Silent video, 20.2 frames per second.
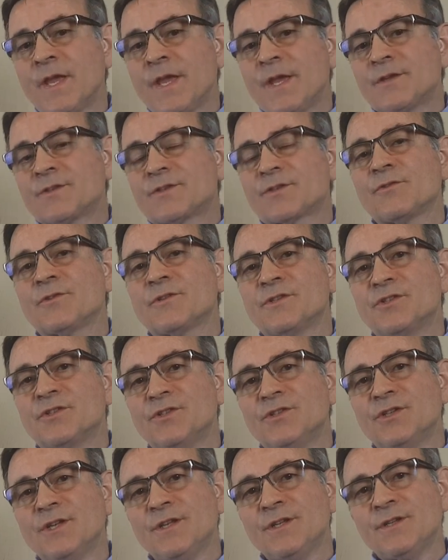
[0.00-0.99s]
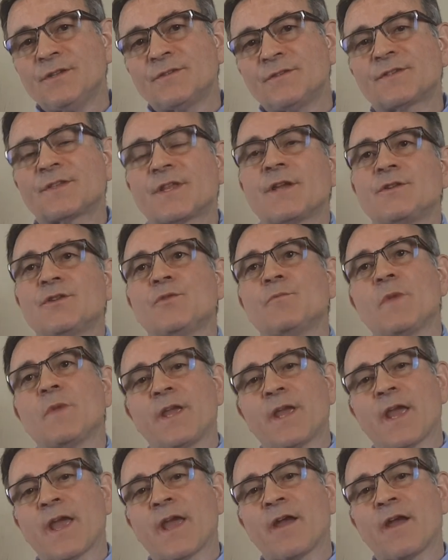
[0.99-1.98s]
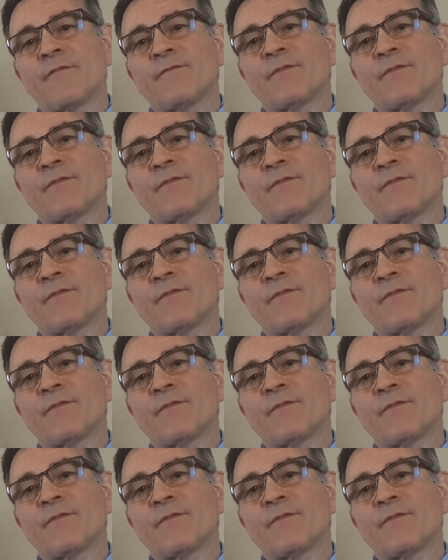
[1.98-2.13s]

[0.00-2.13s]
certain genes that you may have